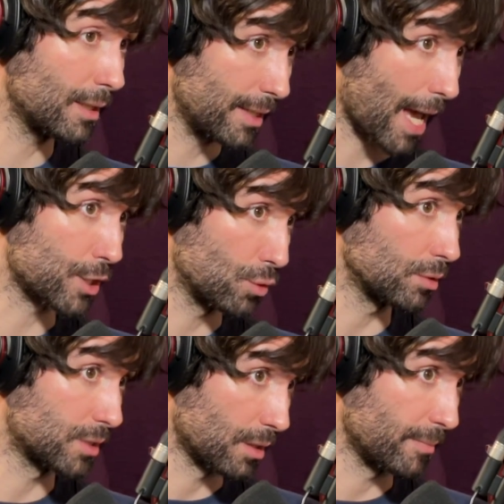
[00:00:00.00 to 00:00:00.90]
the actual
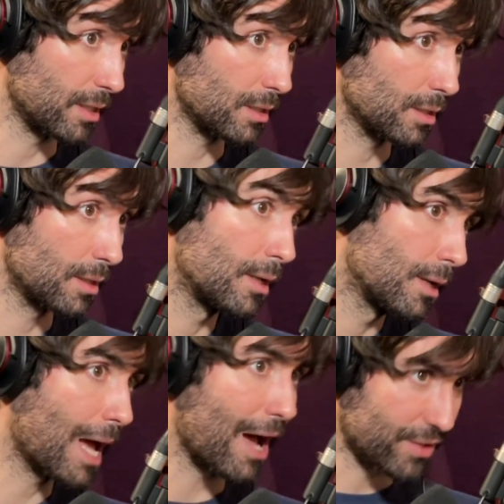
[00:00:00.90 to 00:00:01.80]
tournament.
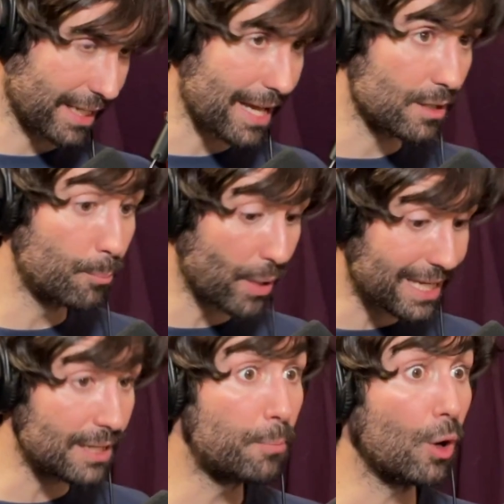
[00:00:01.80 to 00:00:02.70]
After
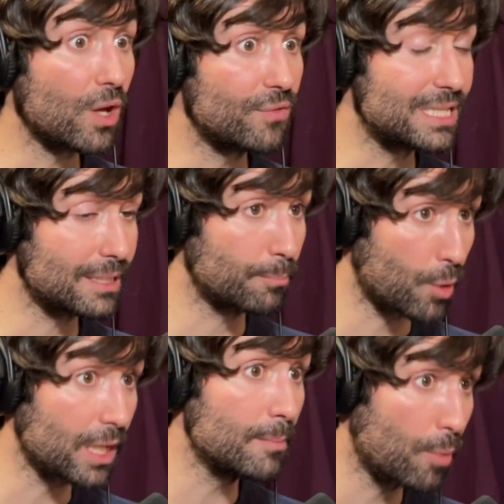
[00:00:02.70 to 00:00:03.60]
breaking
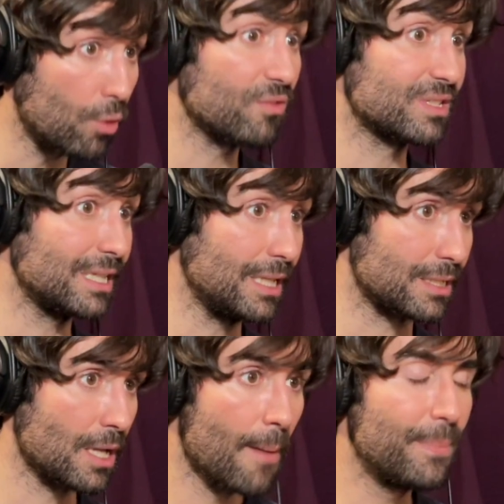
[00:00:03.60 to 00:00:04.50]
both of his knees,
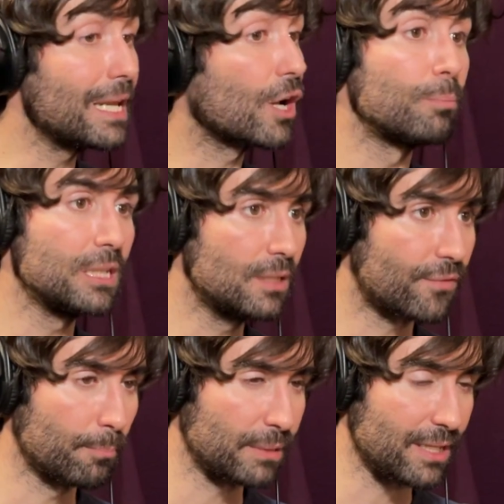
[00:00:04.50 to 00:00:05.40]
being a completely
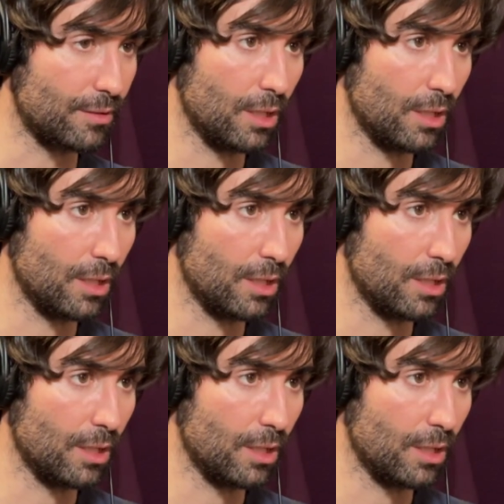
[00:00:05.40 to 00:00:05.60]
different player.